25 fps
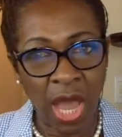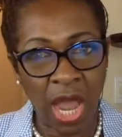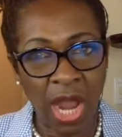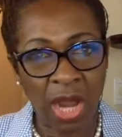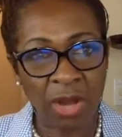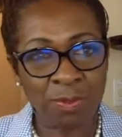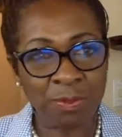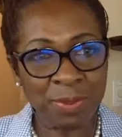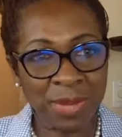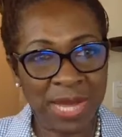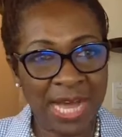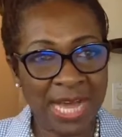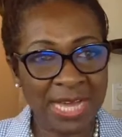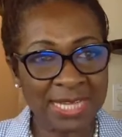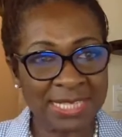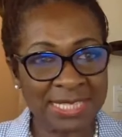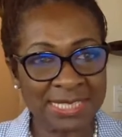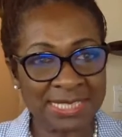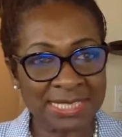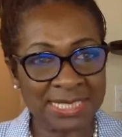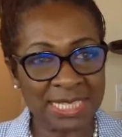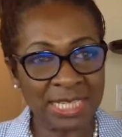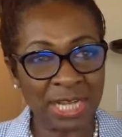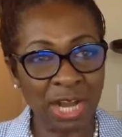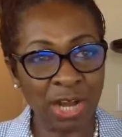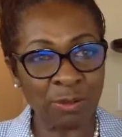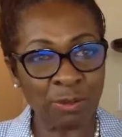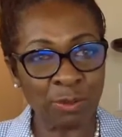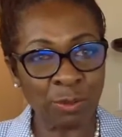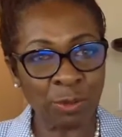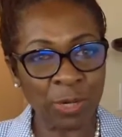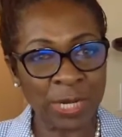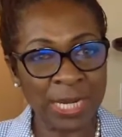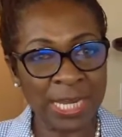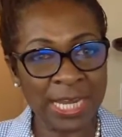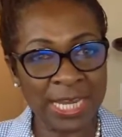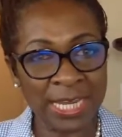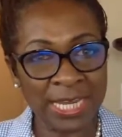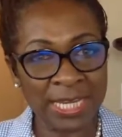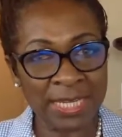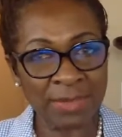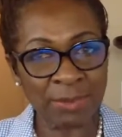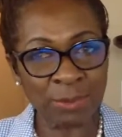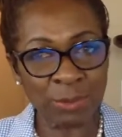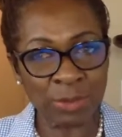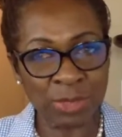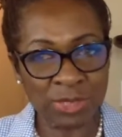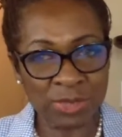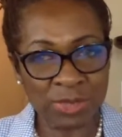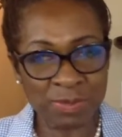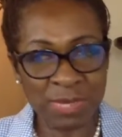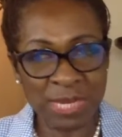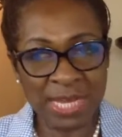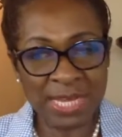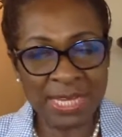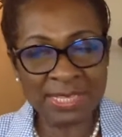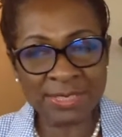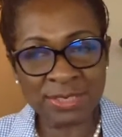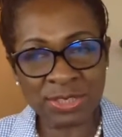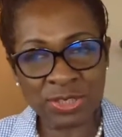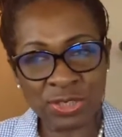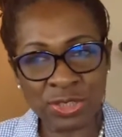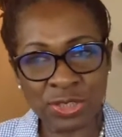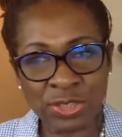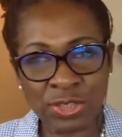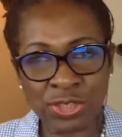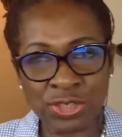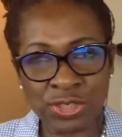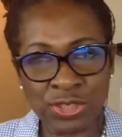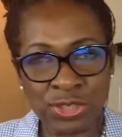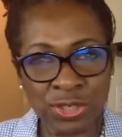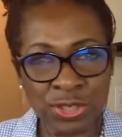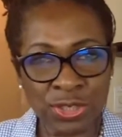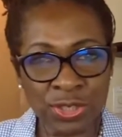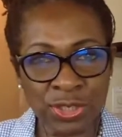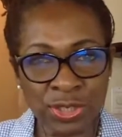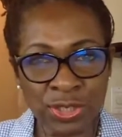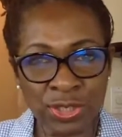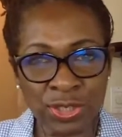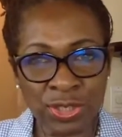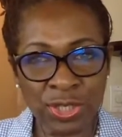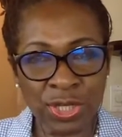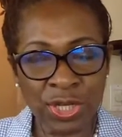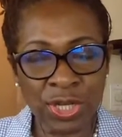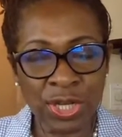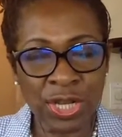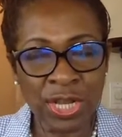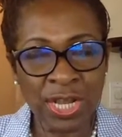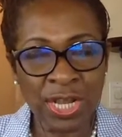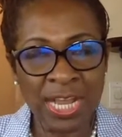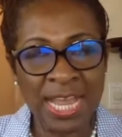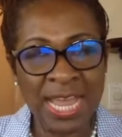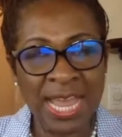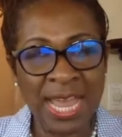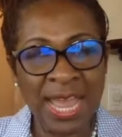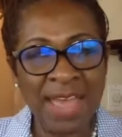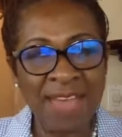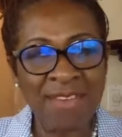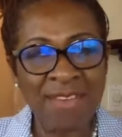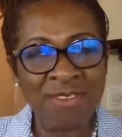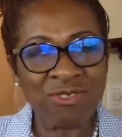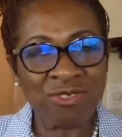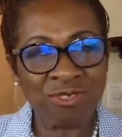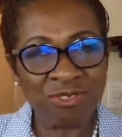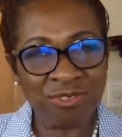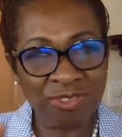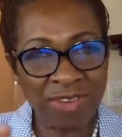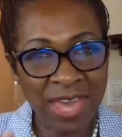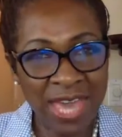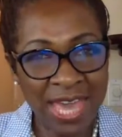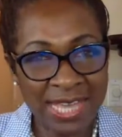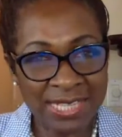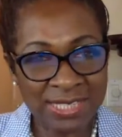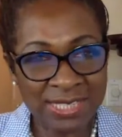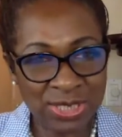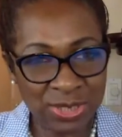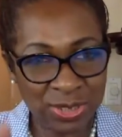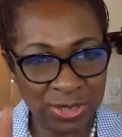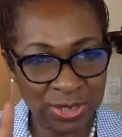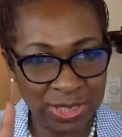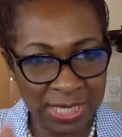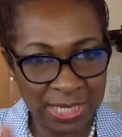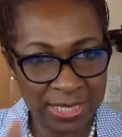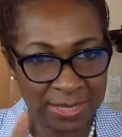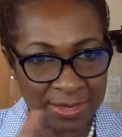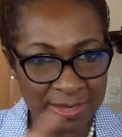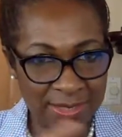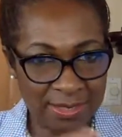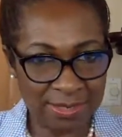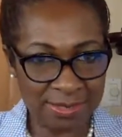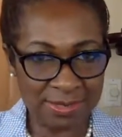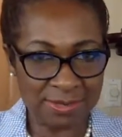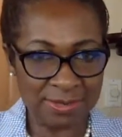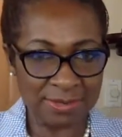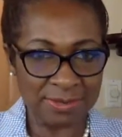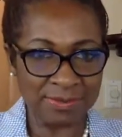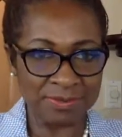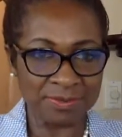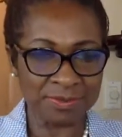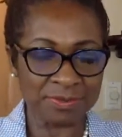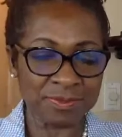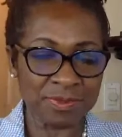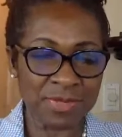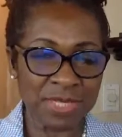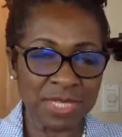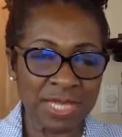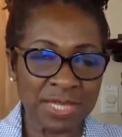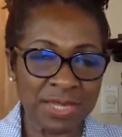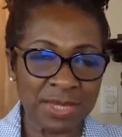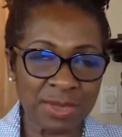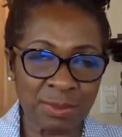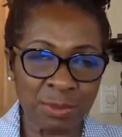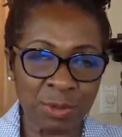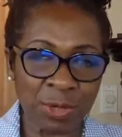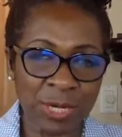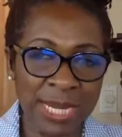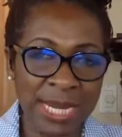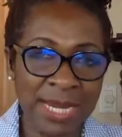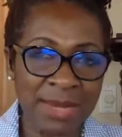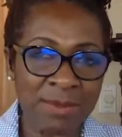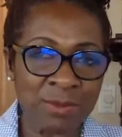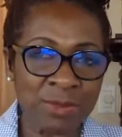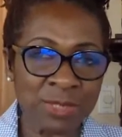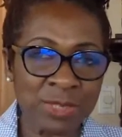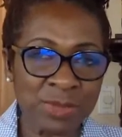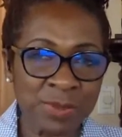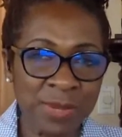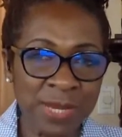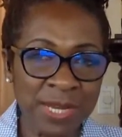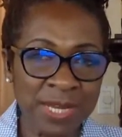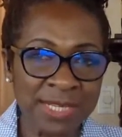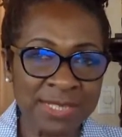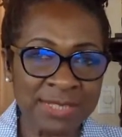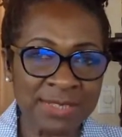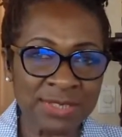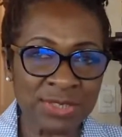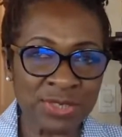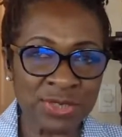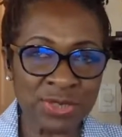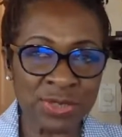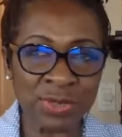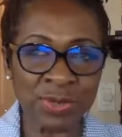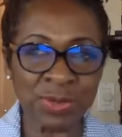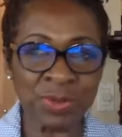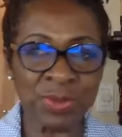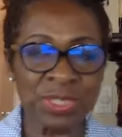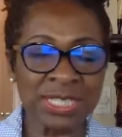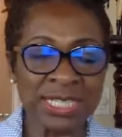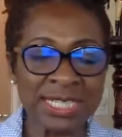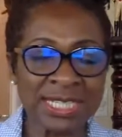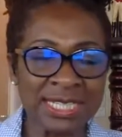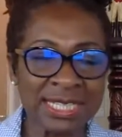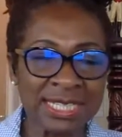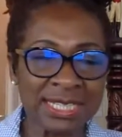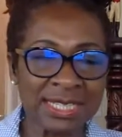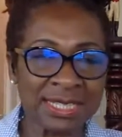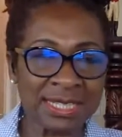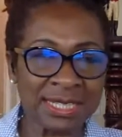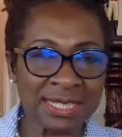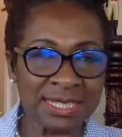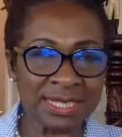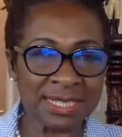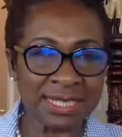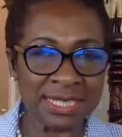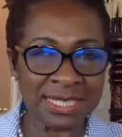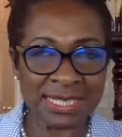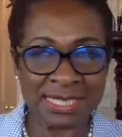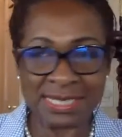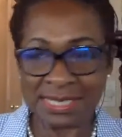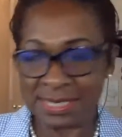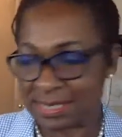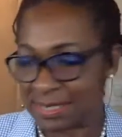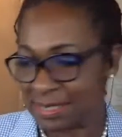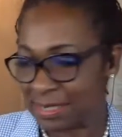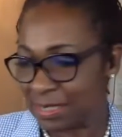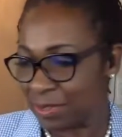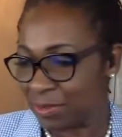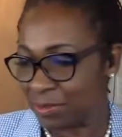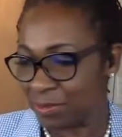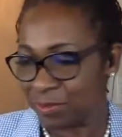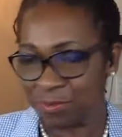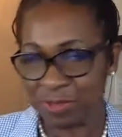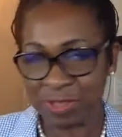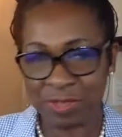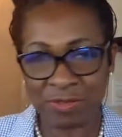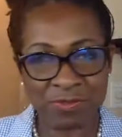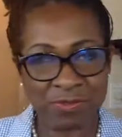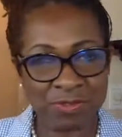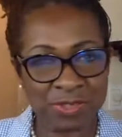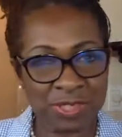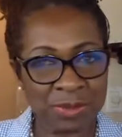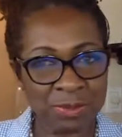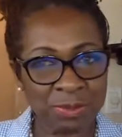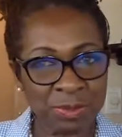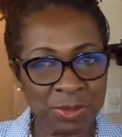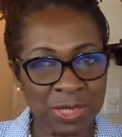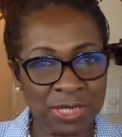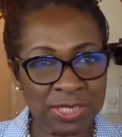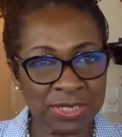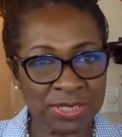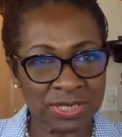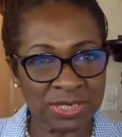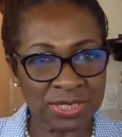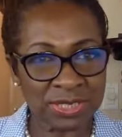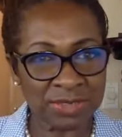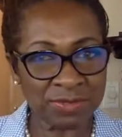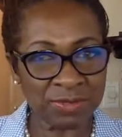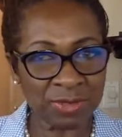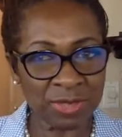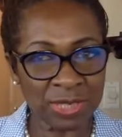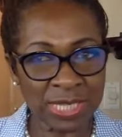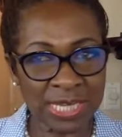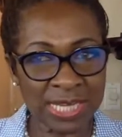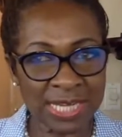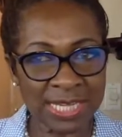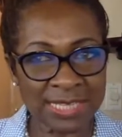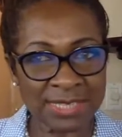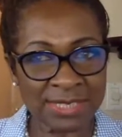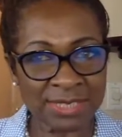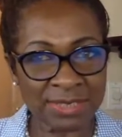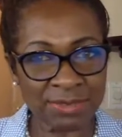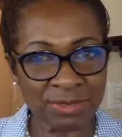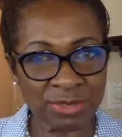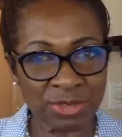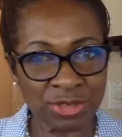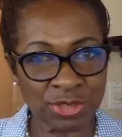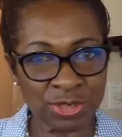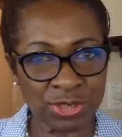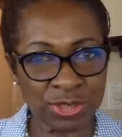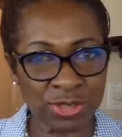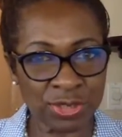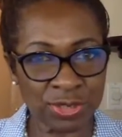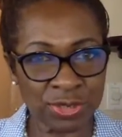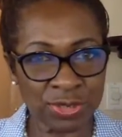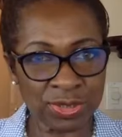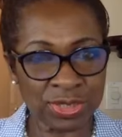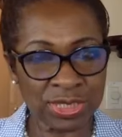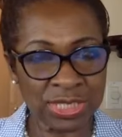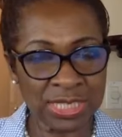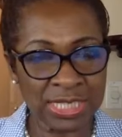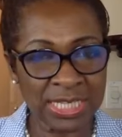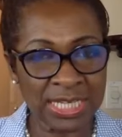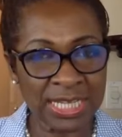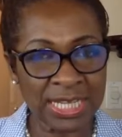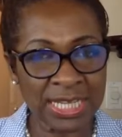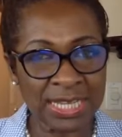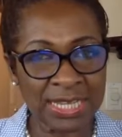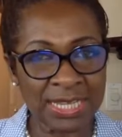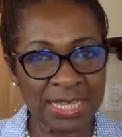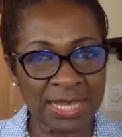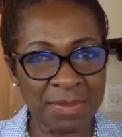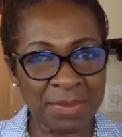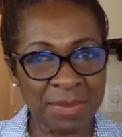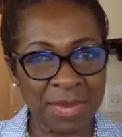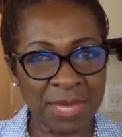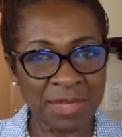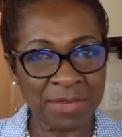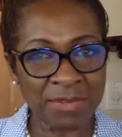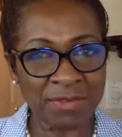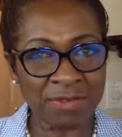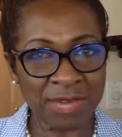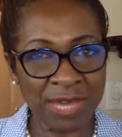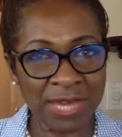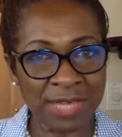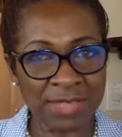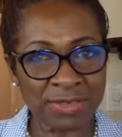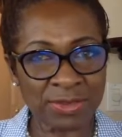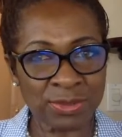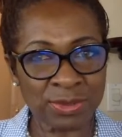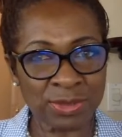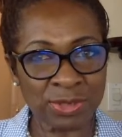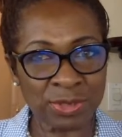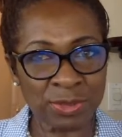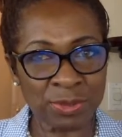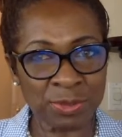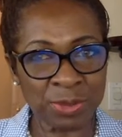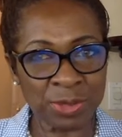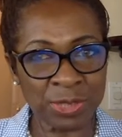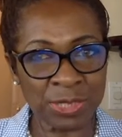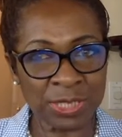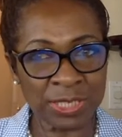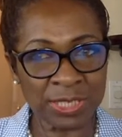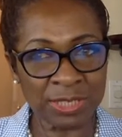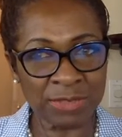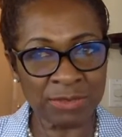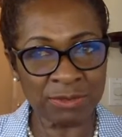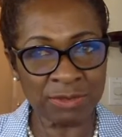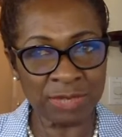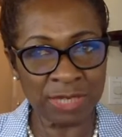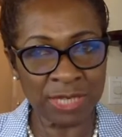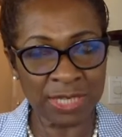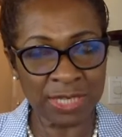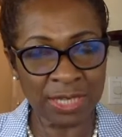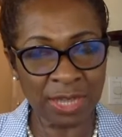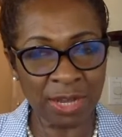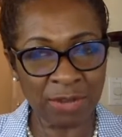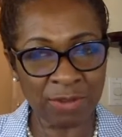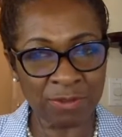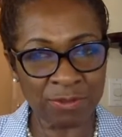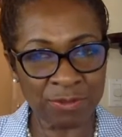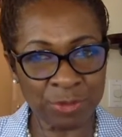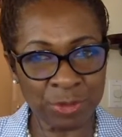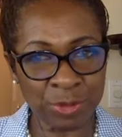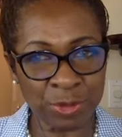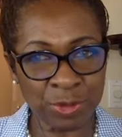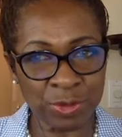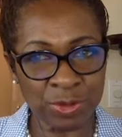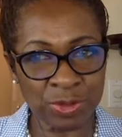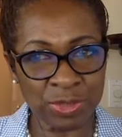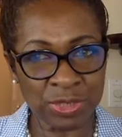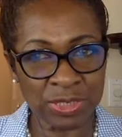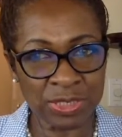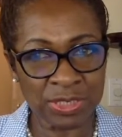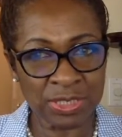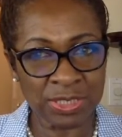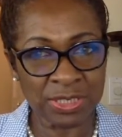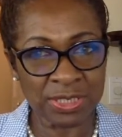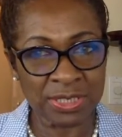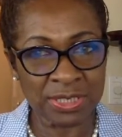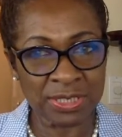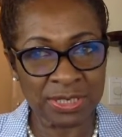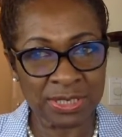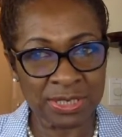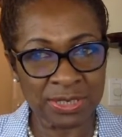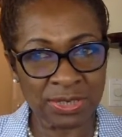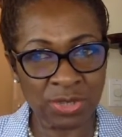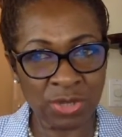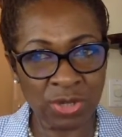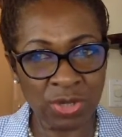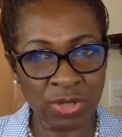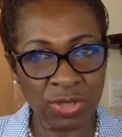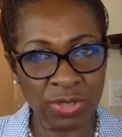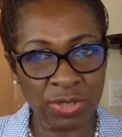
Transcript: our bodies and our brain responds to sugar faster. Get this. The brain responds to these 50 plus different kinds of sugars that manufacturers are putting in our food, these